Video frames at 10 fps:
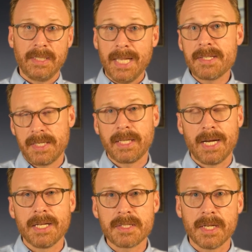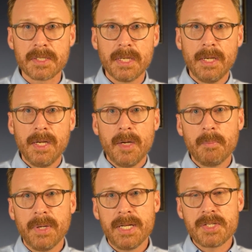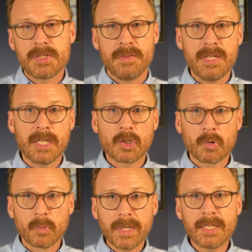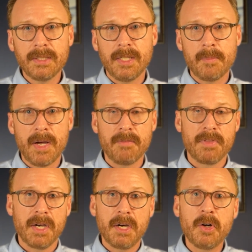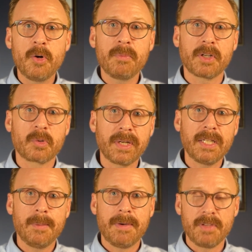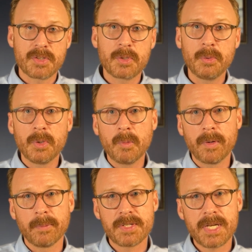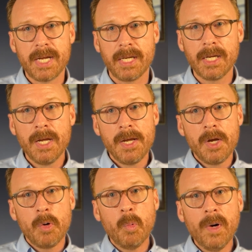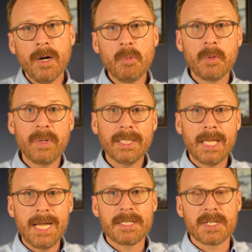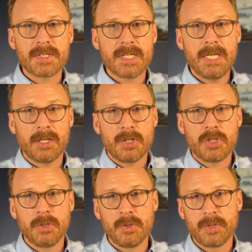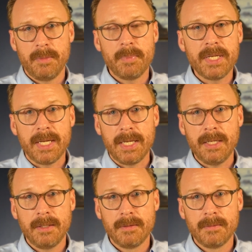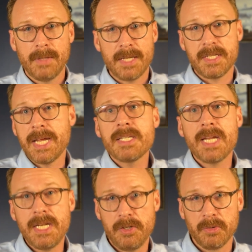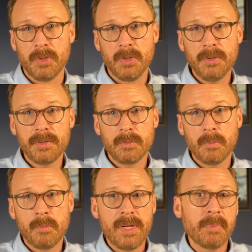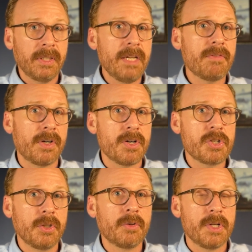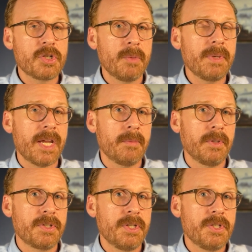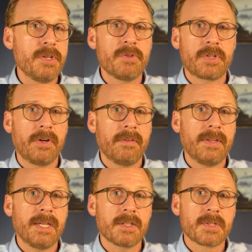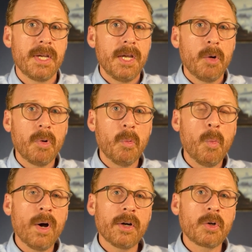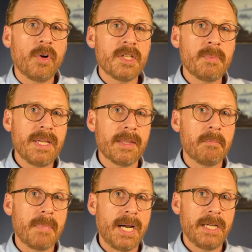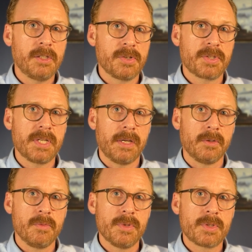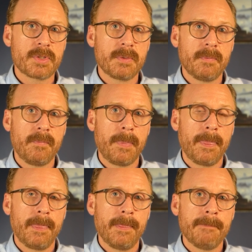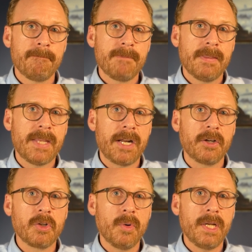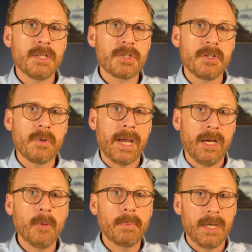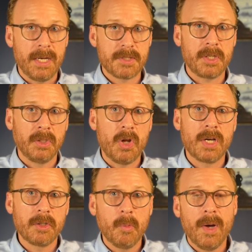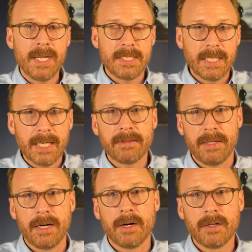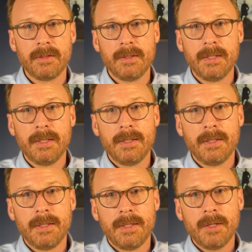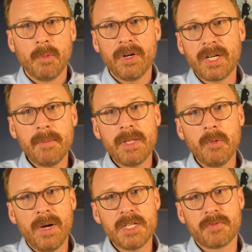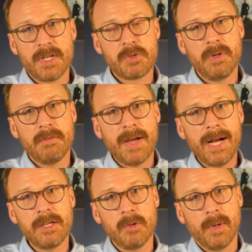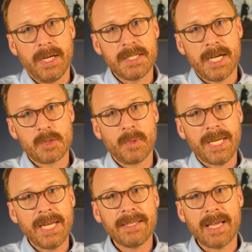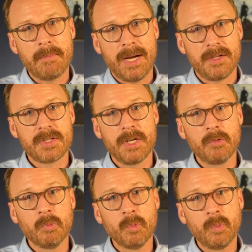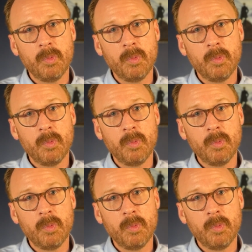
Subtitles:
lesson content, but the curriculum of the home, the curriculum of the school, where we're saying, where would we like to see our children be? As an 18-year-old, we believe that our children should be able to do certain things. Well, what are going to be the milestones that are going to help us along the way to get there? What are going to be the ways for us to evaluate as we hit that milestone,